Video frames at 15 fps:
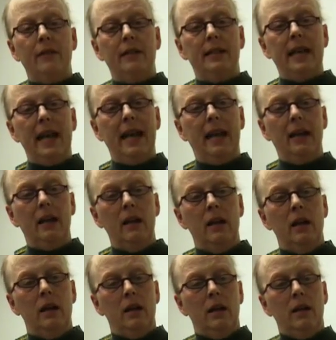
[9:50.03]
to take
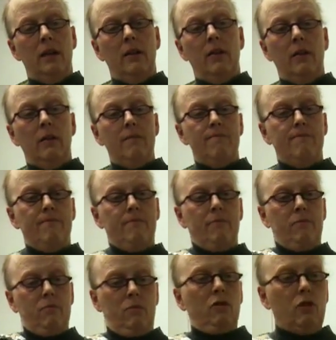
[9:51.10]

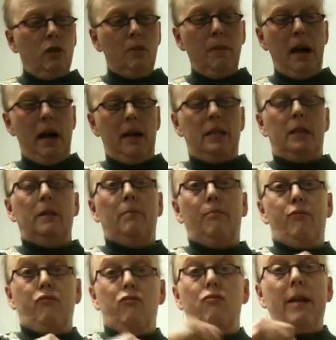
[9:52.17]
two bonds,
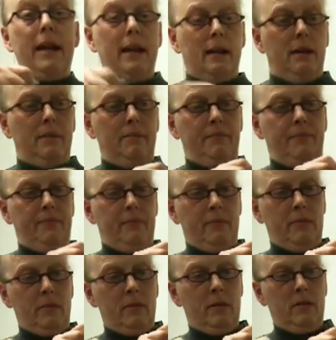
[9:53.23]
break them,
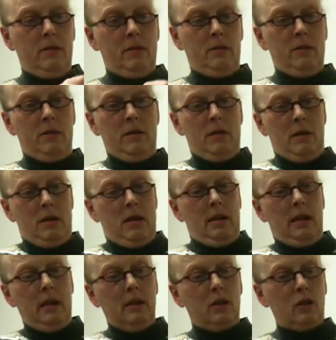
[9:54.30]

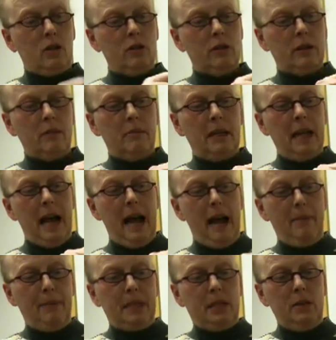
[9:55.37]
insert them the
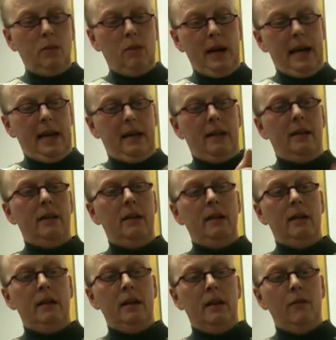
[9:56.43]
opposite way
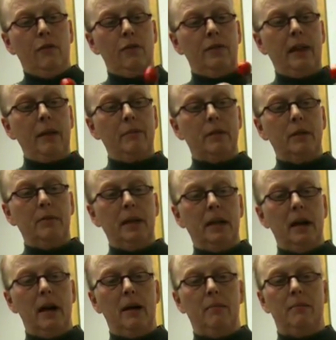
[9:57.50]
for them to
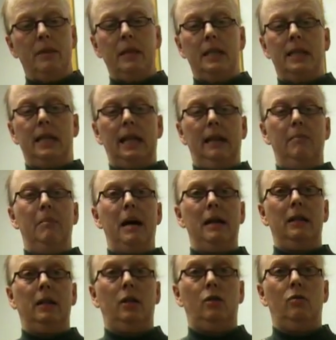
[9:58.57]
become the same
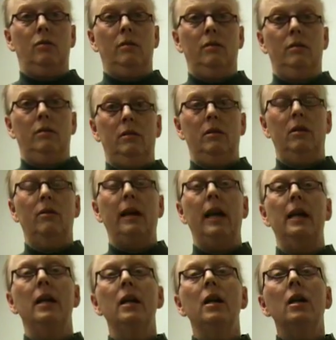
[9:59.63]
molecule.
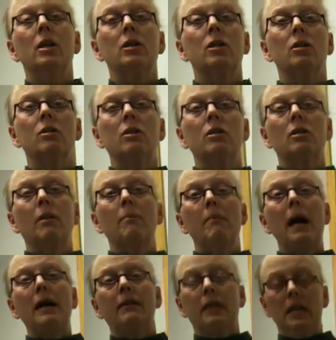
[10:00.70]
Okay? So the
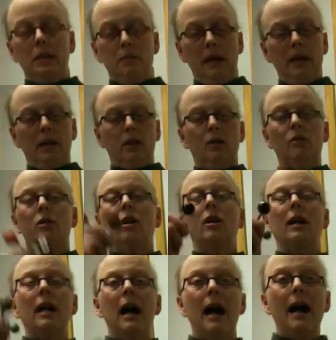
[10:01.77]
mo these molecules are
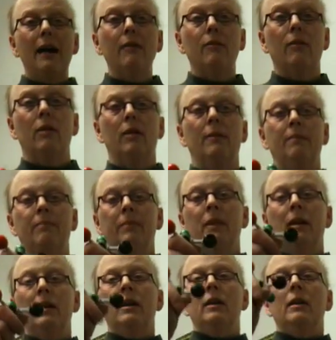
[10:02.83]
chiral.
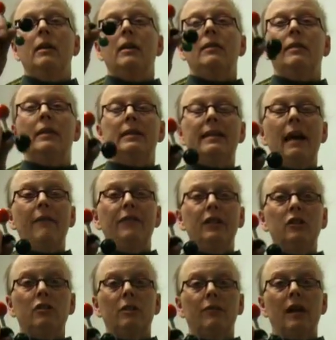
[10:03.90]
The
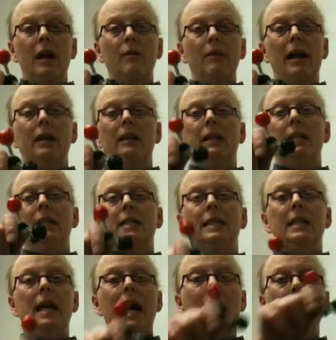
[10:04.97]
definition of chirality is
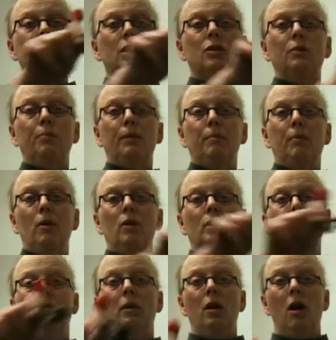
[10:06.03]

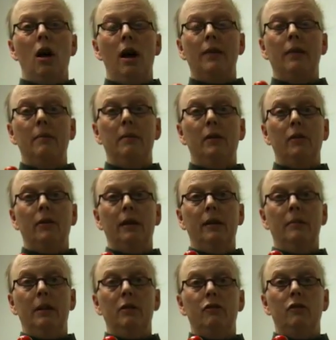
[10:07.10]
non-superimposable on the mirror
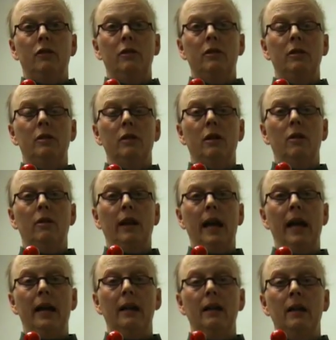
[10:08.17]
image.
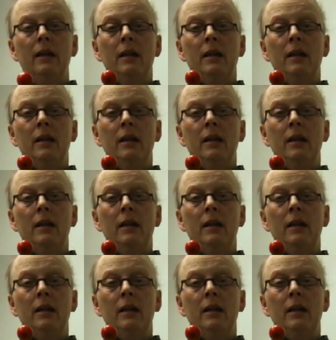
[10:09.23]
Okay?